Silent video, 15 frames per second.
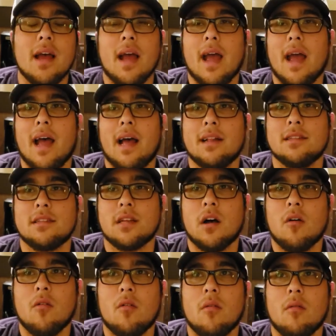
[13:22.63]
And
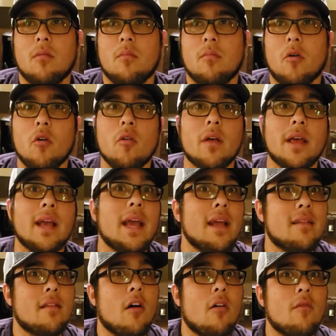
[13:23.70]
so bullying
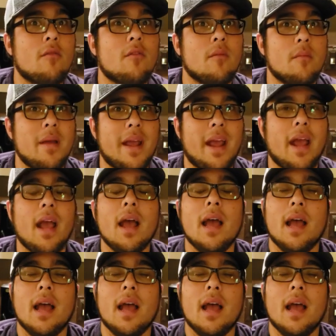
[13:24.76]
hits home for me,